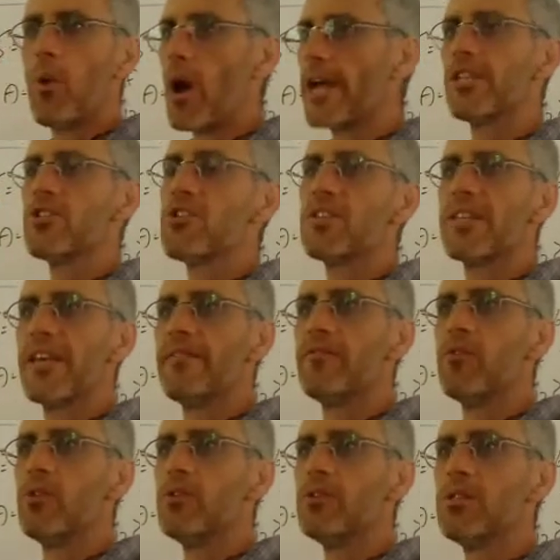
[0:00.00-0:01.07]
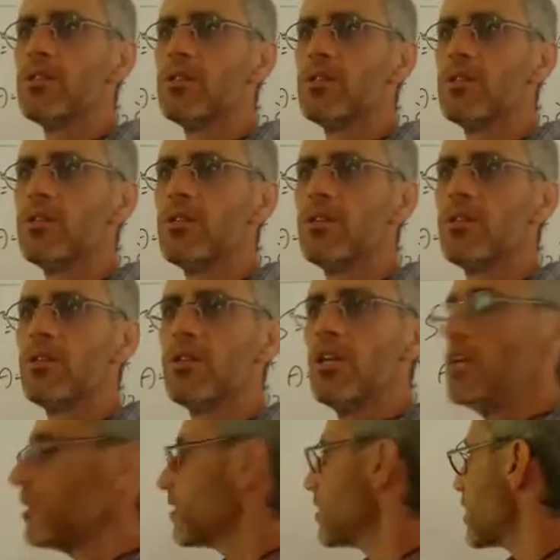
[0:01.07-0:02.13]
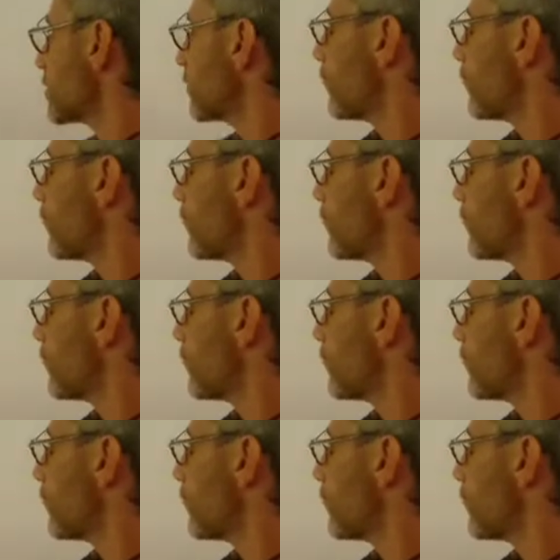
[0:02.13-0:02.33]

why did you say 4? There's